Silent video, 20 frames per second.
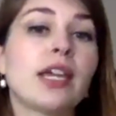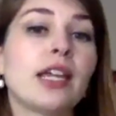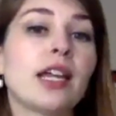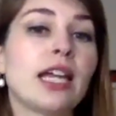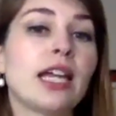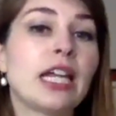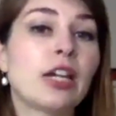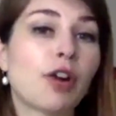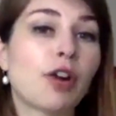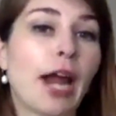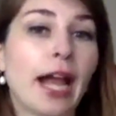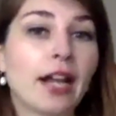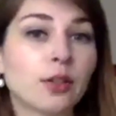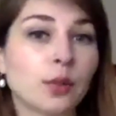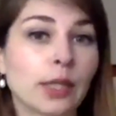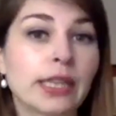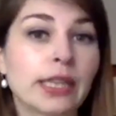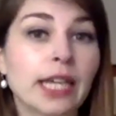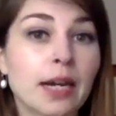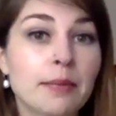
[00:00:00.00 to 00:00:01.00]
interact
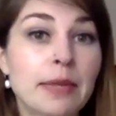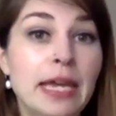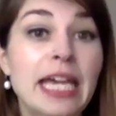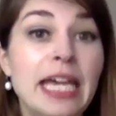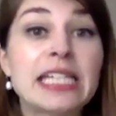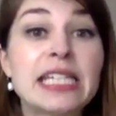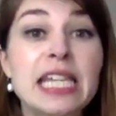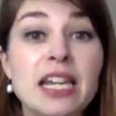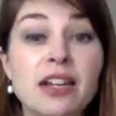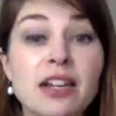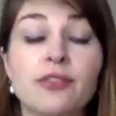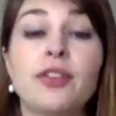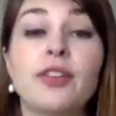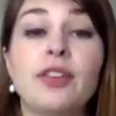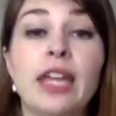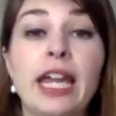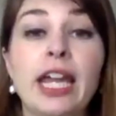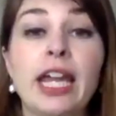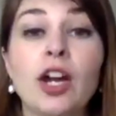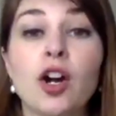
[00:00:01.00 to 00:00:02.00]
with them as if
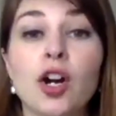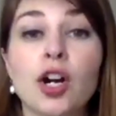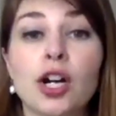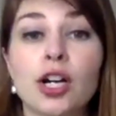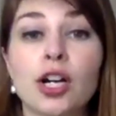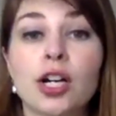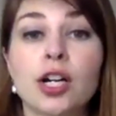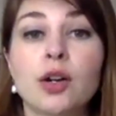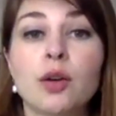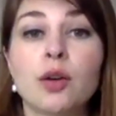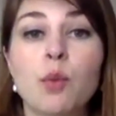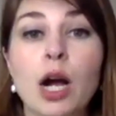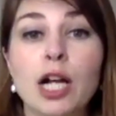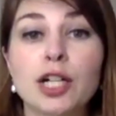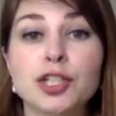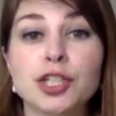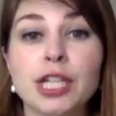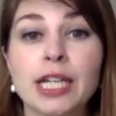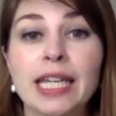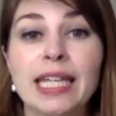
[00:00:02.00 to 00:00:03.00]
they are
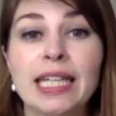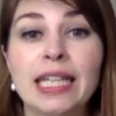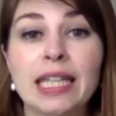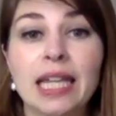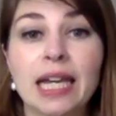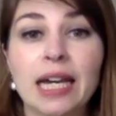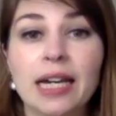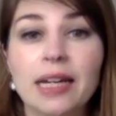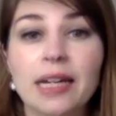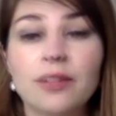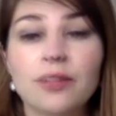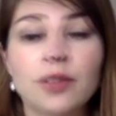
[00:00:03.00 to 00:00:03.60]
watching it live.